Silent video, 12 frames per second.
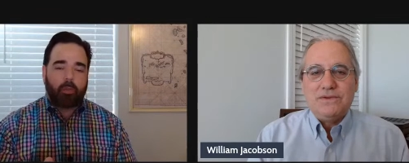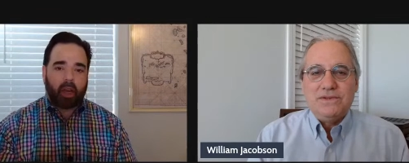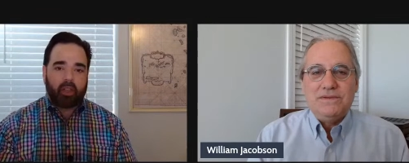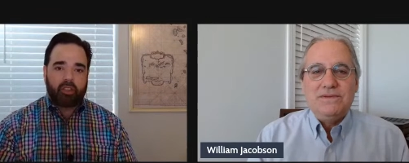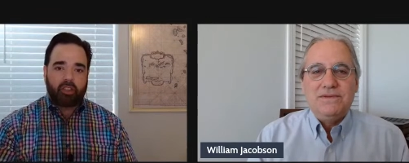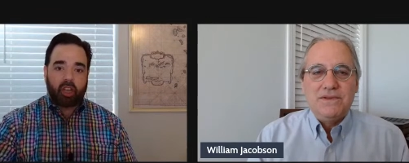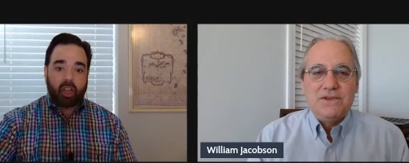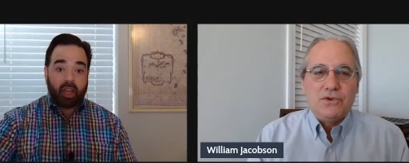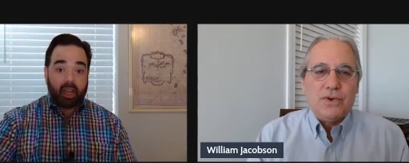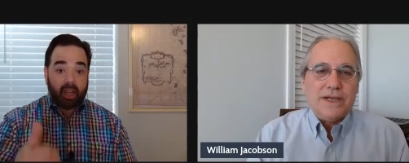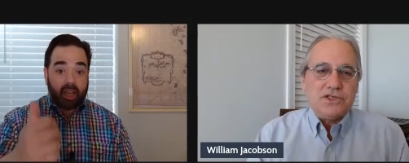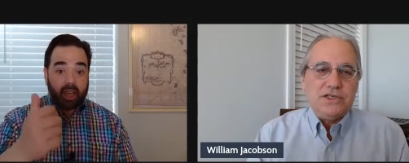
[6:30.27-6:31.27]
Speaker 1: punch the
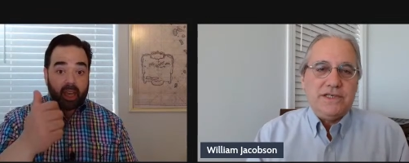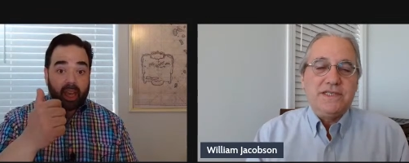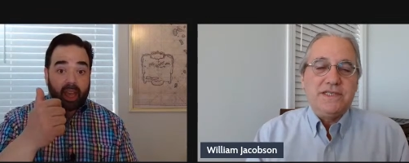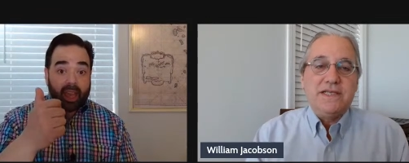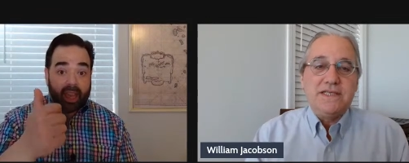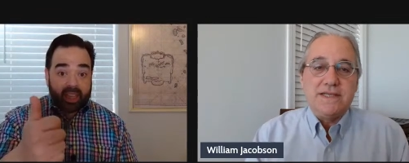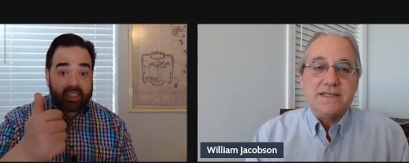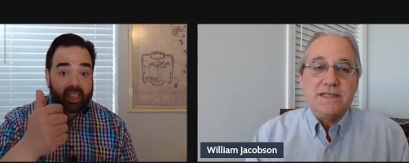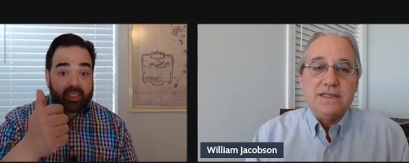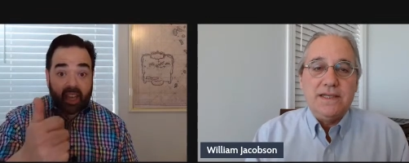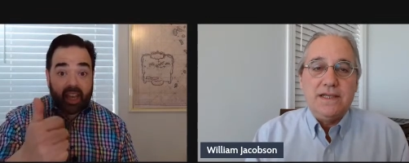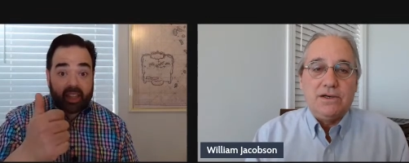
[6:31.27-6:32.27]
question is: Is, is
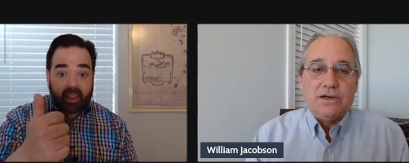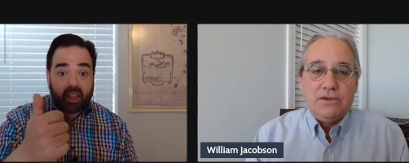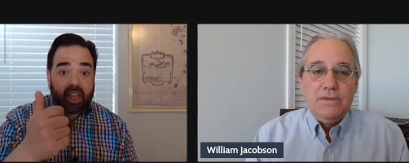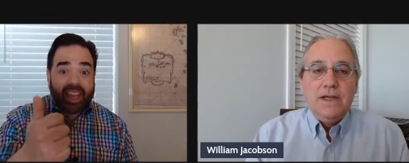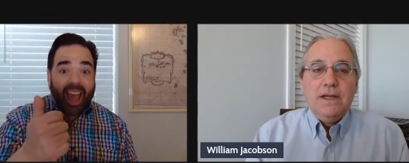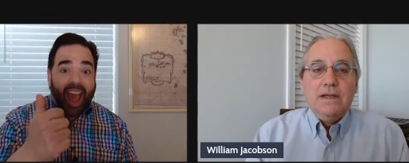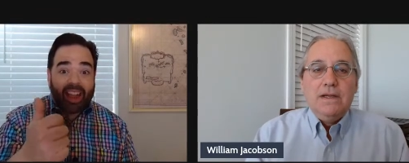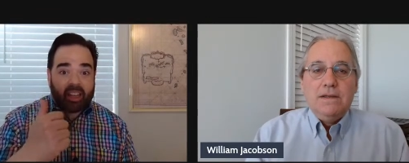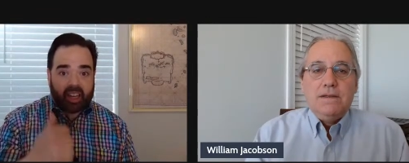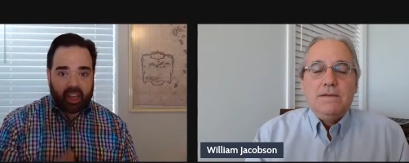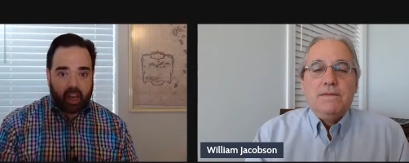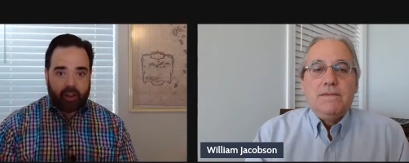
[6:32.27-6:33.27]
it the legality
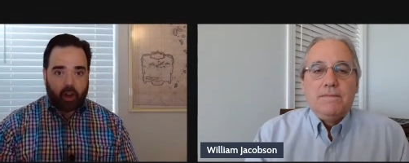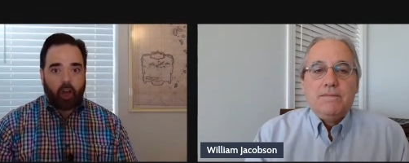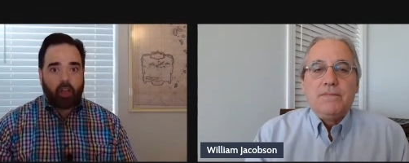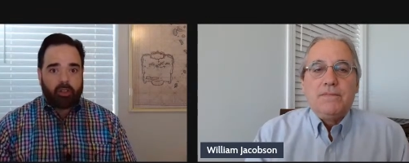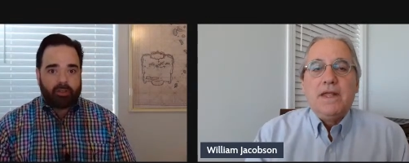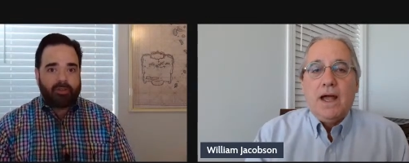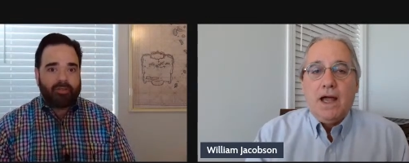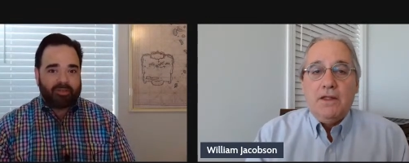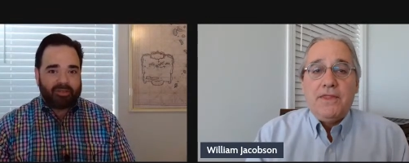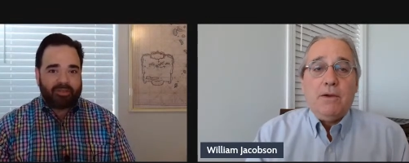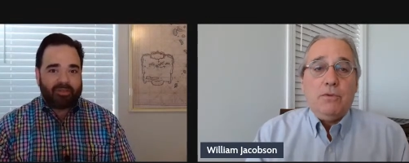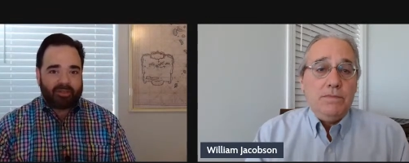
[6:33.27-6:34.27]
of it all? Uh,
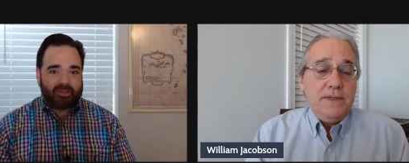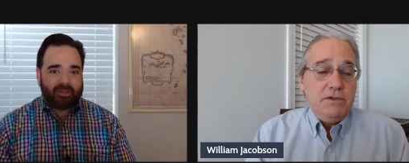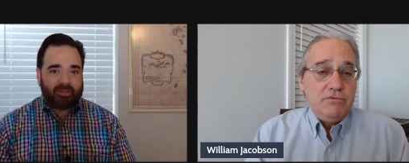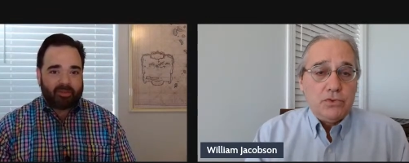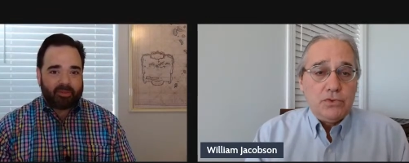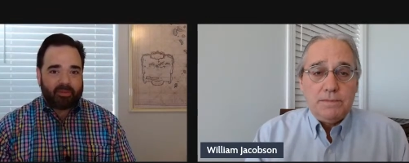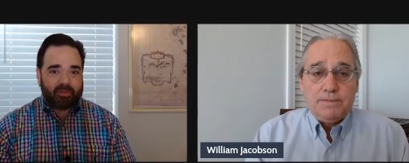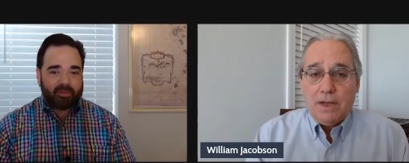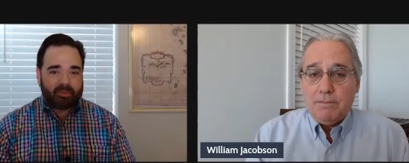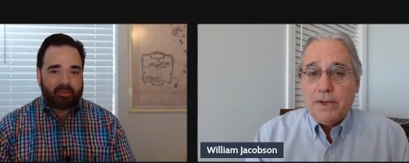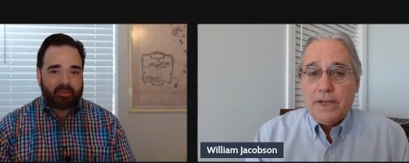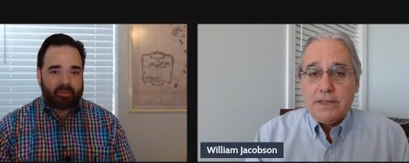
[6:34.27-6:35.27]
that will be ruled
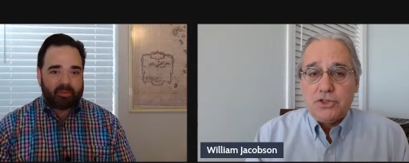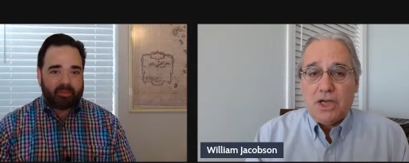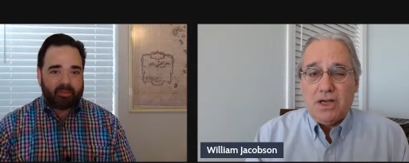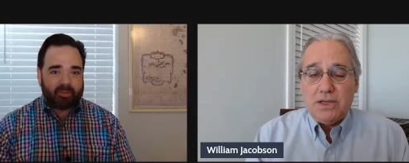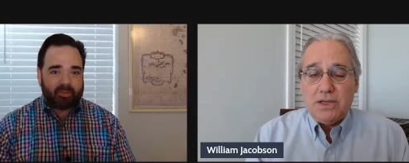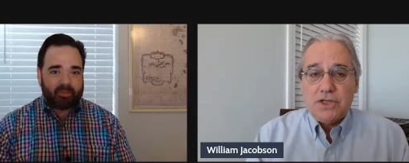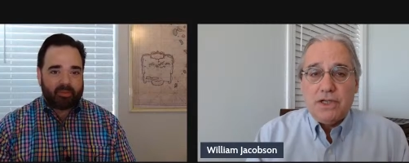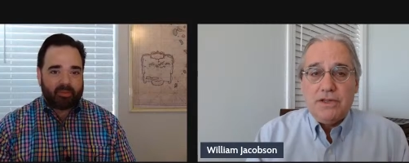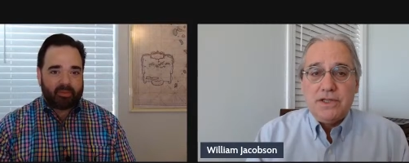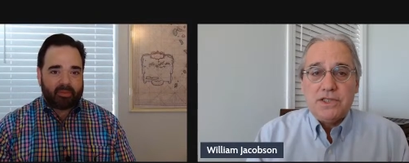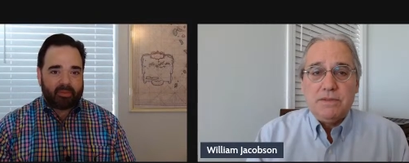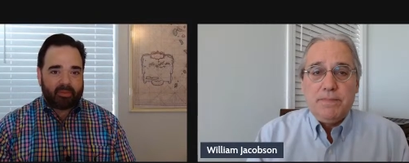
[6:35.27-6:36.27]
upon by a judge.
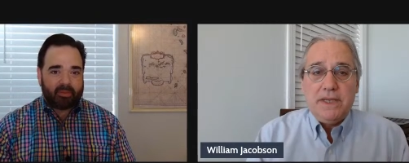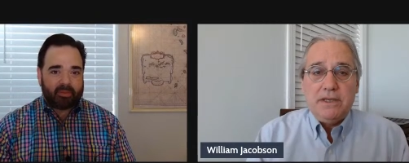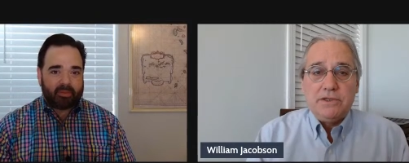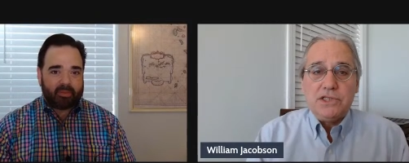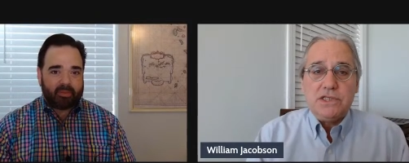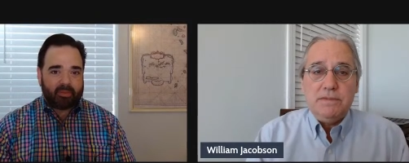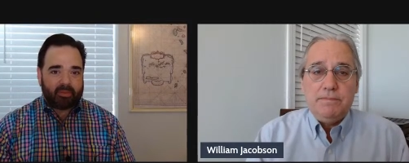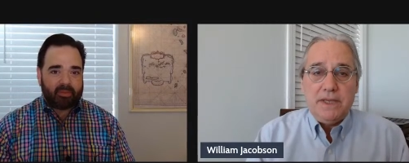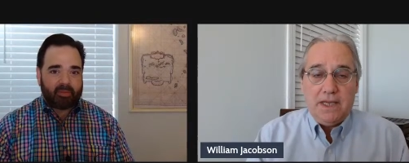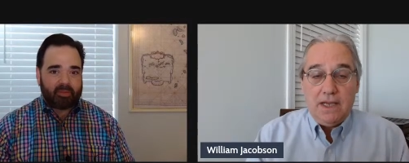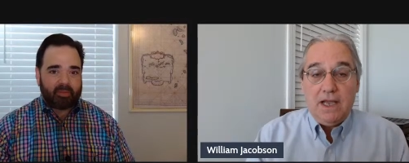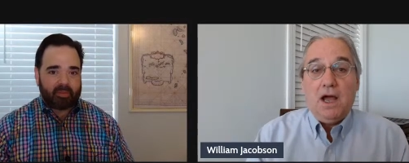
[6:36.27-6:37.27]
This appears to
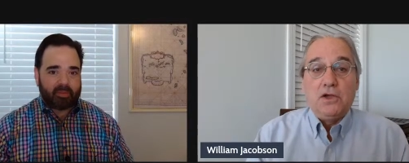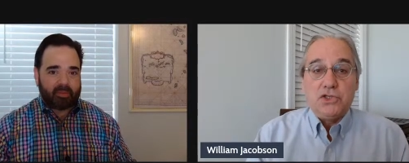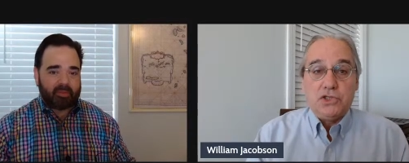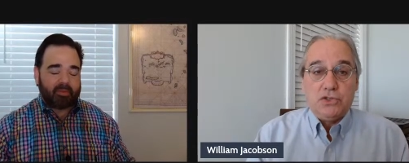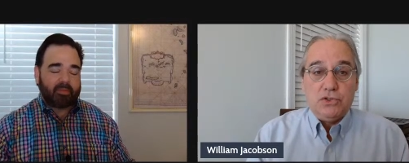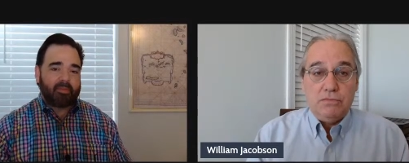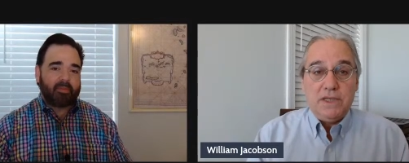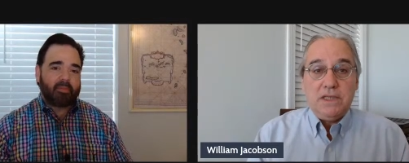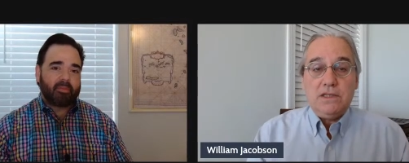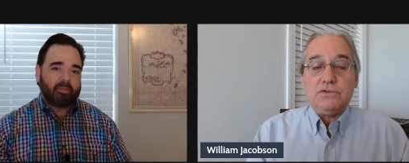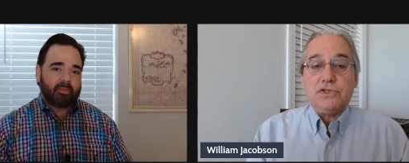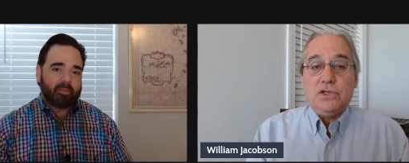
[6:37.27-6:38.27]
be, assuming
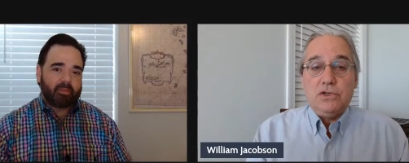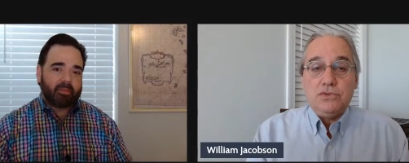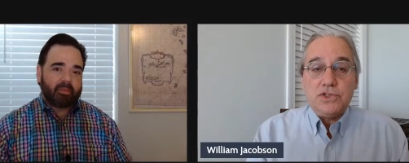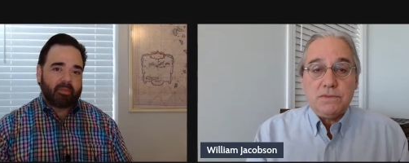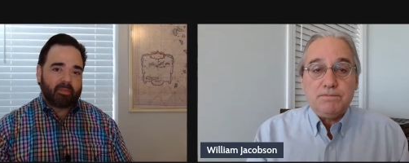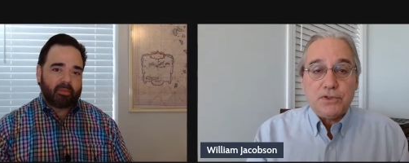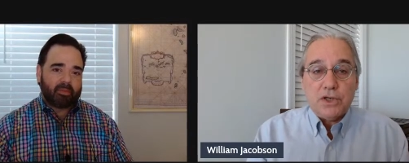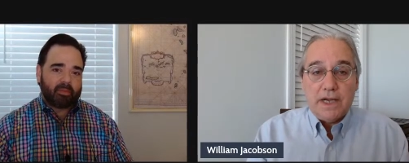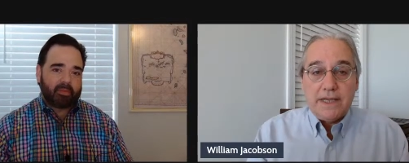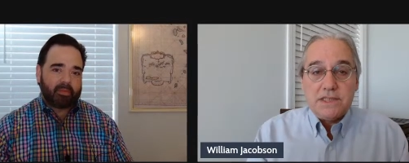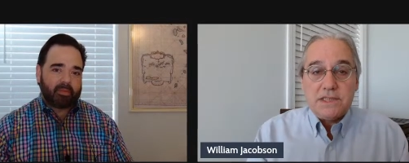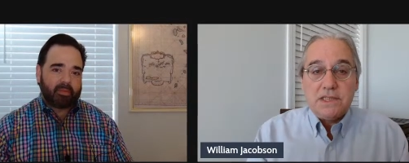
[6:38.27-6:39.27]
there's no
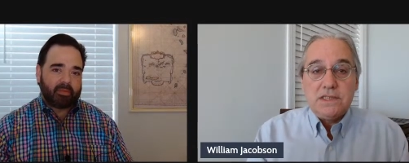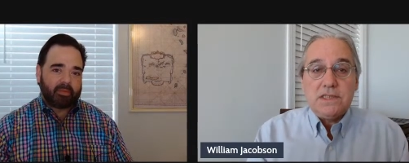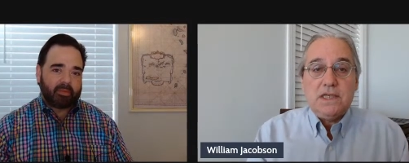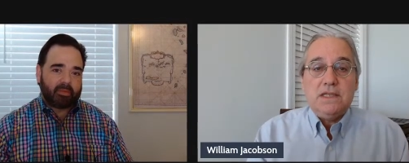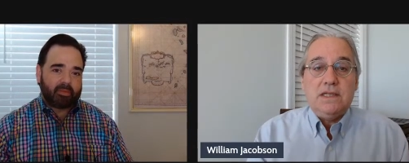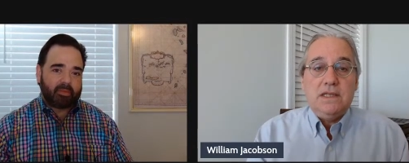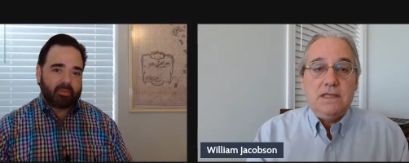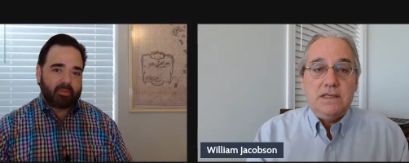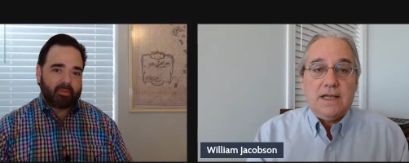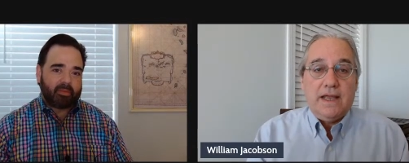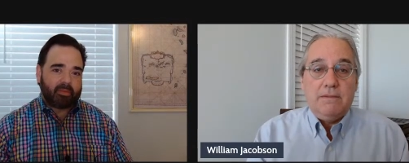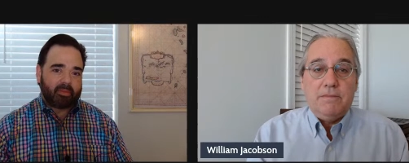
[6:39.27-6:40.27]
surprises in the
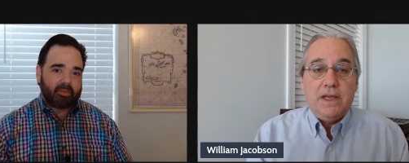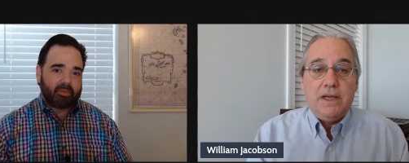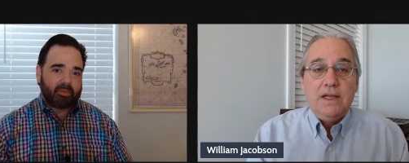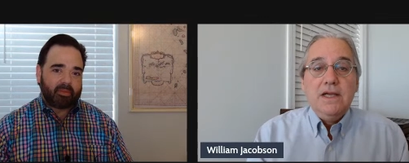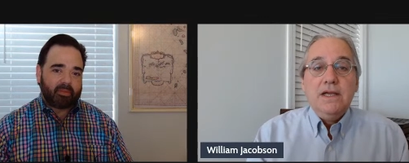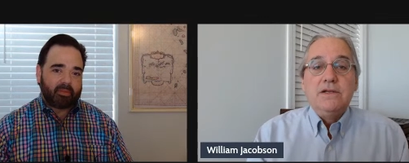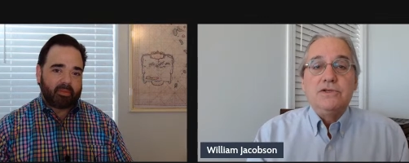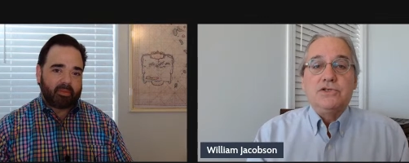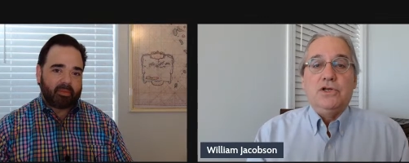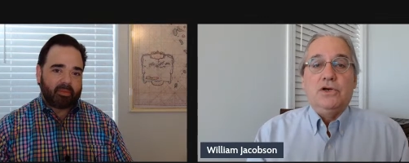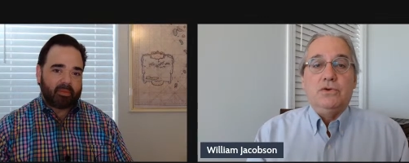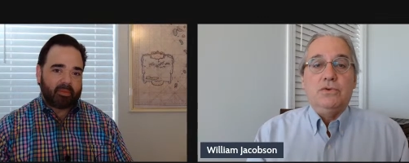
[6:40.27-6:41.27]
indictment, there's
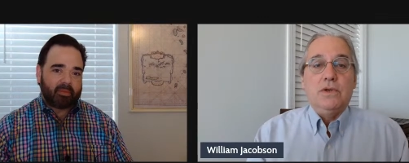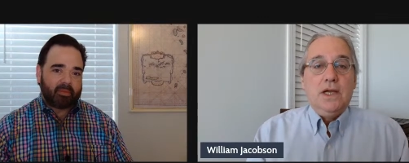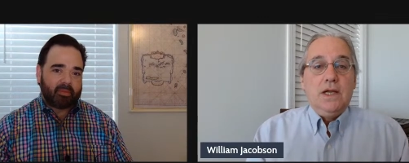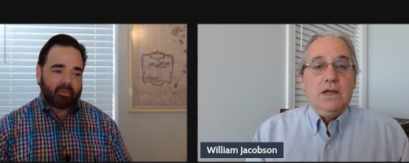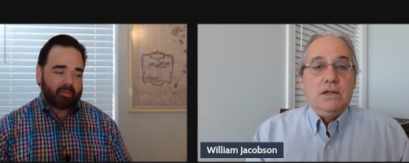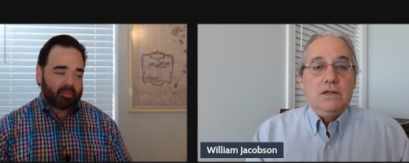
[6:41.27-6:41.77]
no